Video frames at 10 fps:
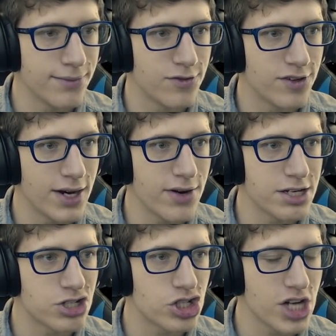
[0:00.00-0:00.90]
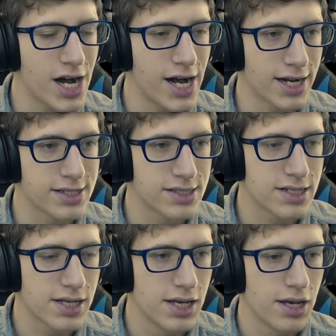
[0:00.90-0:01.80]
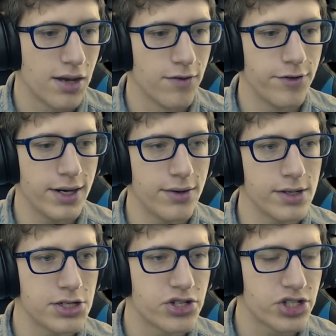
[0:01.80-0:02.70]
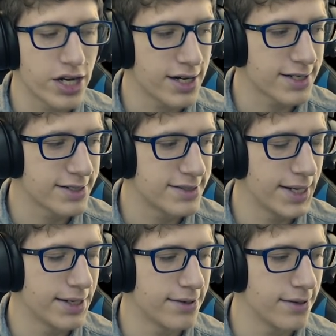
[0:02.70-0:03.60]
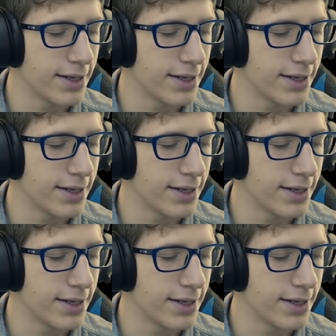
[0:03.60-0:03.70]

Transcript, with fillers: very shocked and